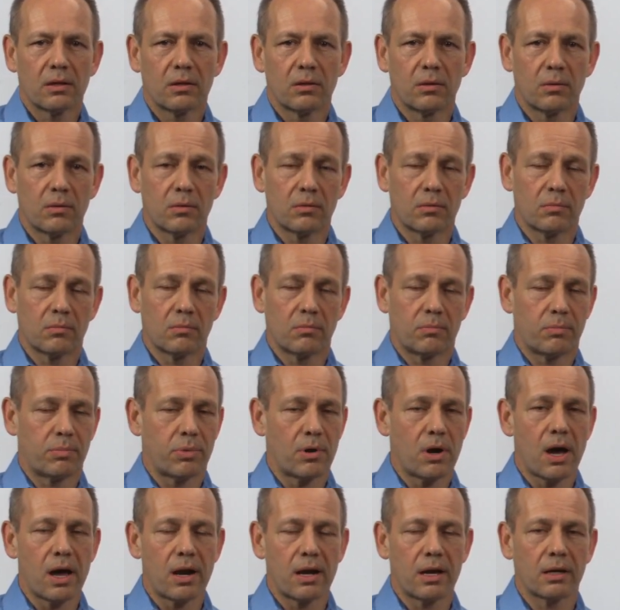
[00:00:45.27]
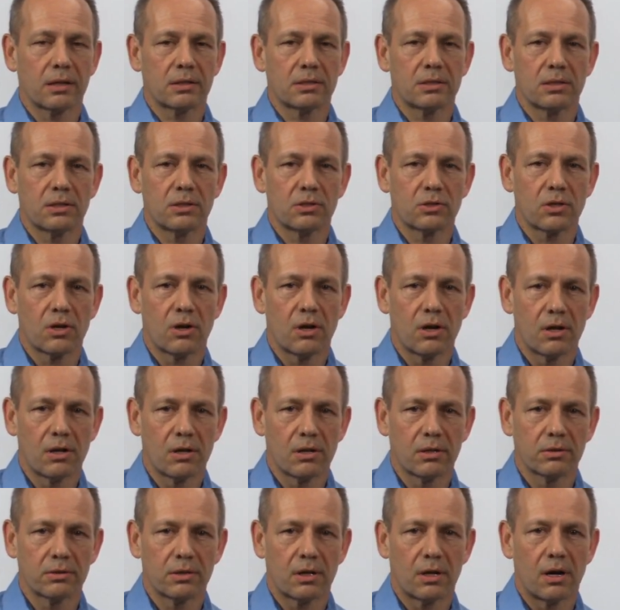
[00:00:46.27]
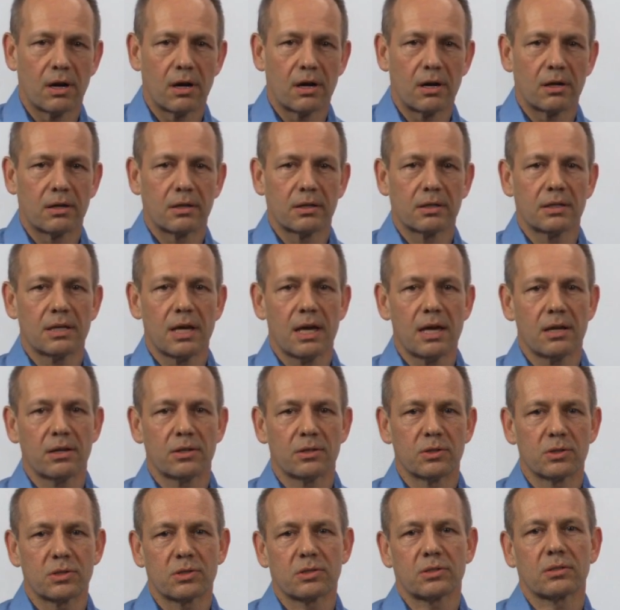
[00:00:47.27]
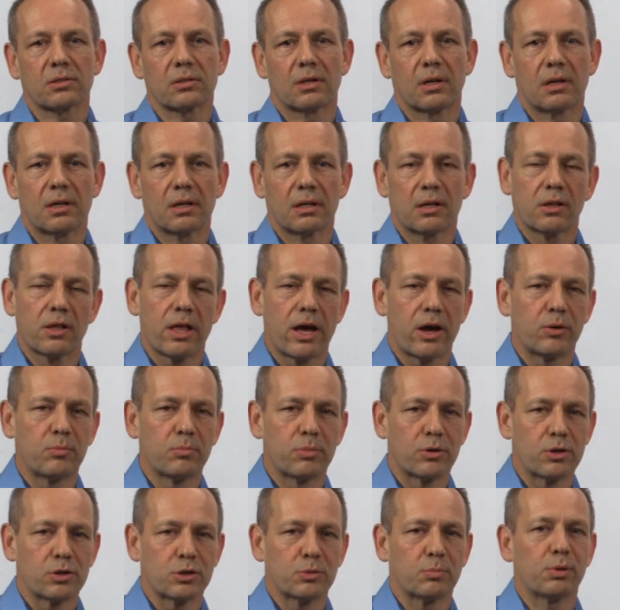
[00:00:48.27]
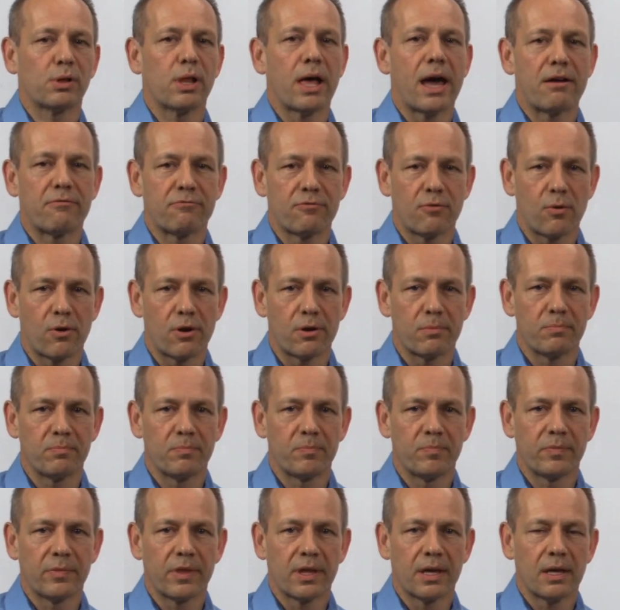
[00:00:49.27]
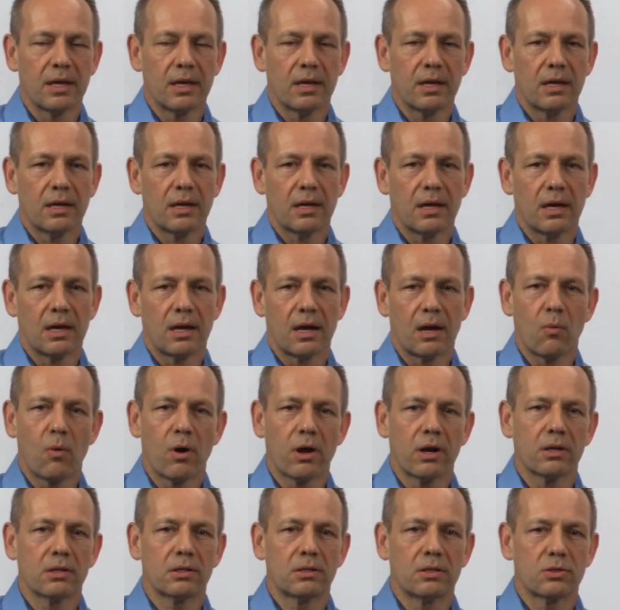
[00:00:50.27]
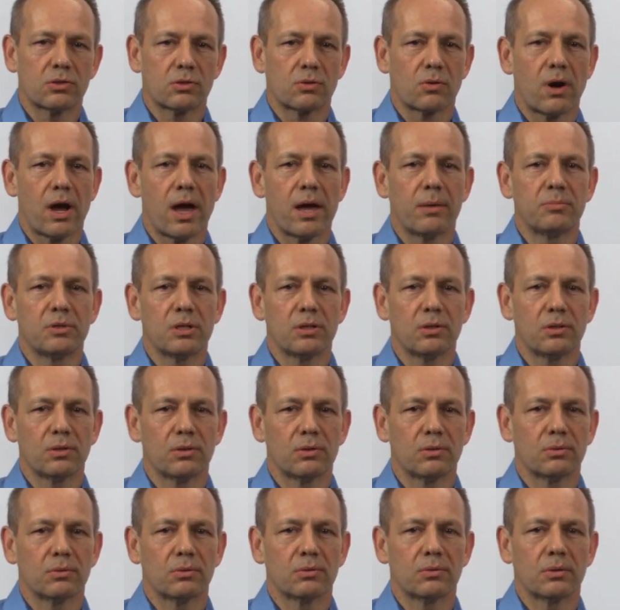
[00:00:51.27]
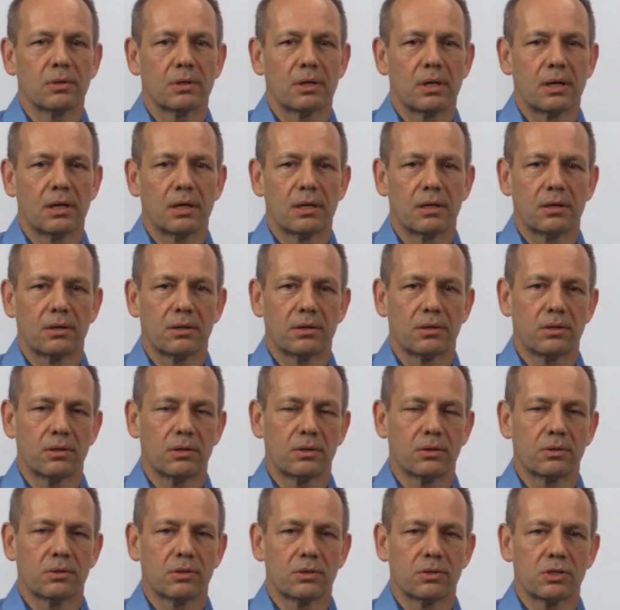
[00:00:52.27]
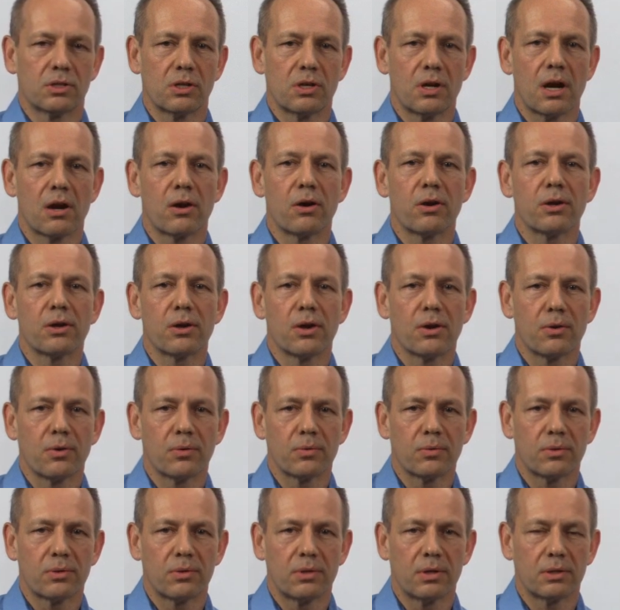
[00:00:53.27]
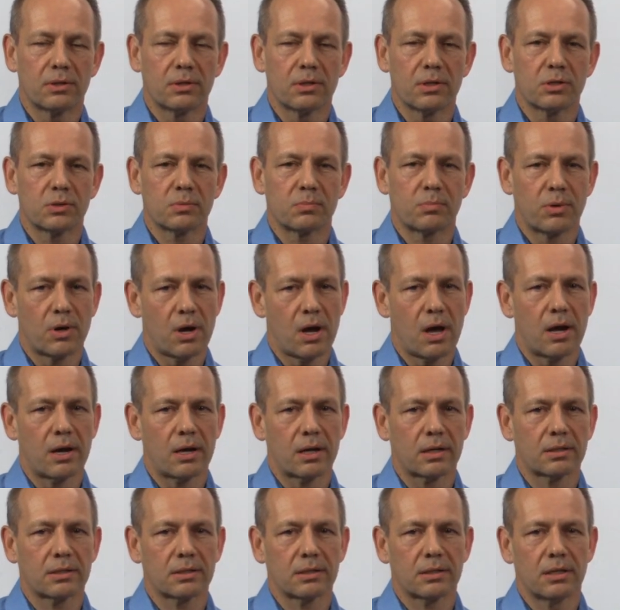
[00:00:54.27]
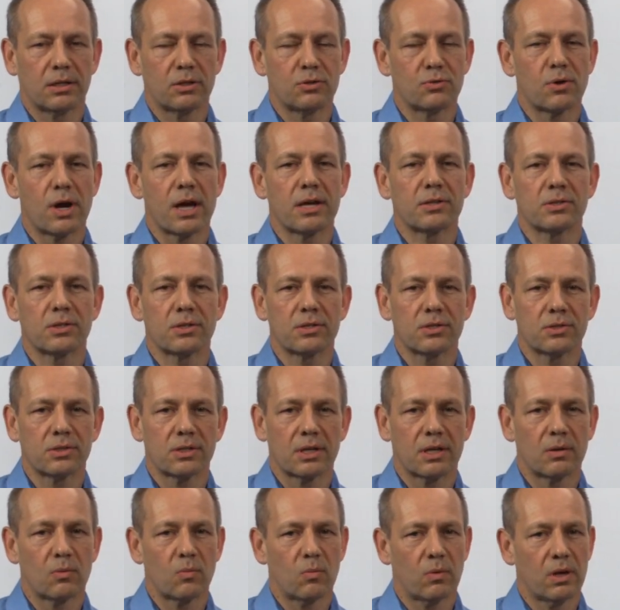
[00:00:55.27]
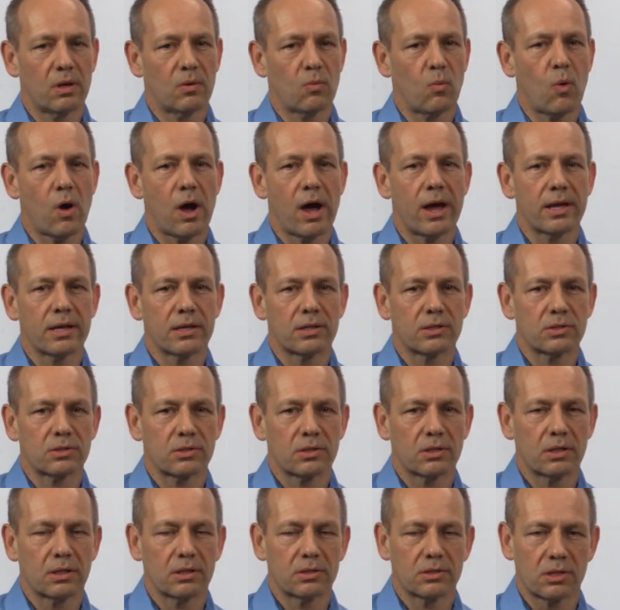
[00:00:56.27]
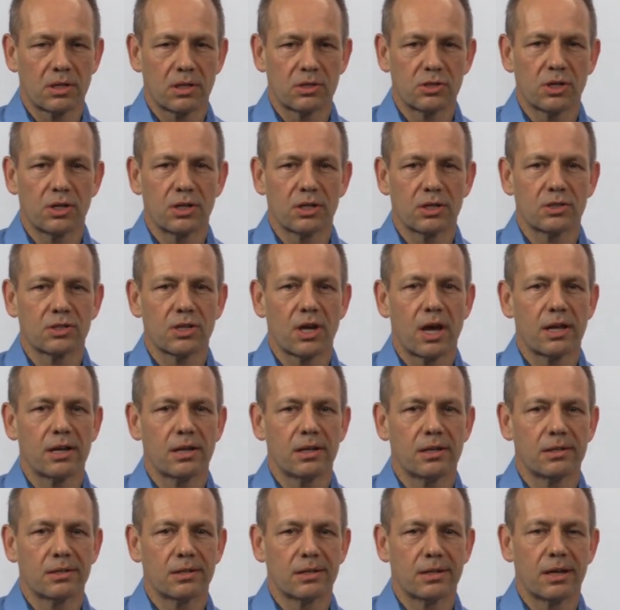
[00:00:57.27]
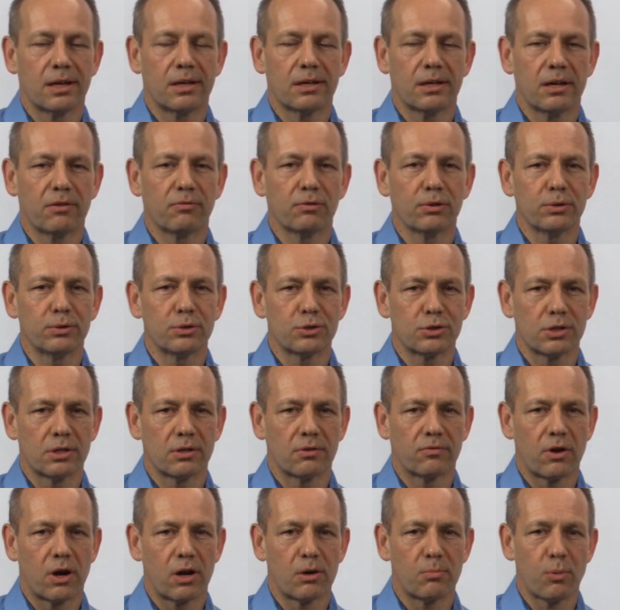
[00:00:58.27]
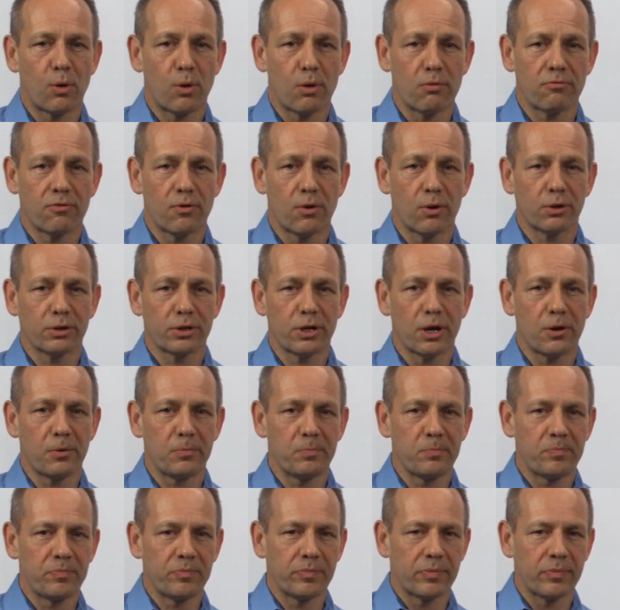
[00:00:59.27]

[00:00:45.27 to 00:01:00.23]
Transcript: The product is called our Cadence uh, CloudBurst platform, and I want to describe to you uh, the scenario that this product addresses and, and why it's, it's such an exciting uh, evolution of our portfolio.